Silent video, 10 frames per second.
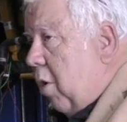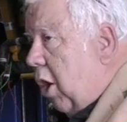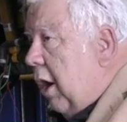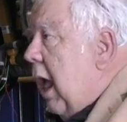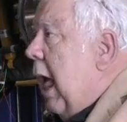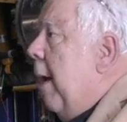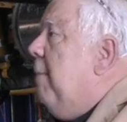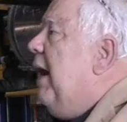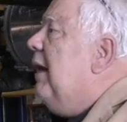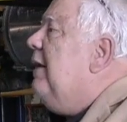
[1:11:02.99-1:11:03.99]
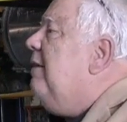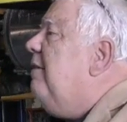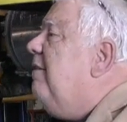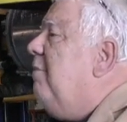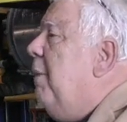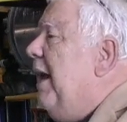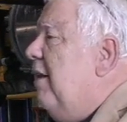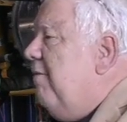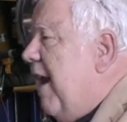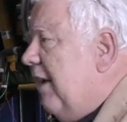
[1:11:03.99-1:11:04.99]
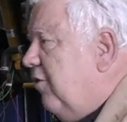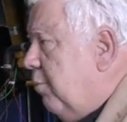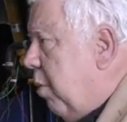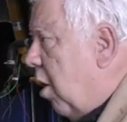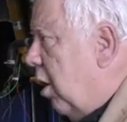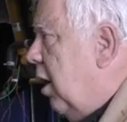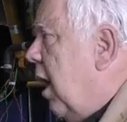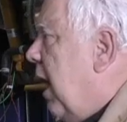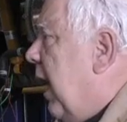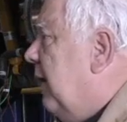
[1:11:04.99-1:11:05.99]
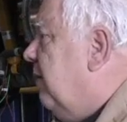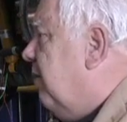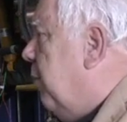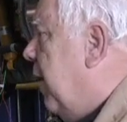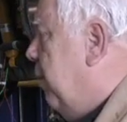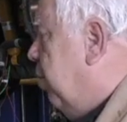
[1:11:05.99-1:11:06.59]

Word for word: part, but at least it's a manufactured part and somebody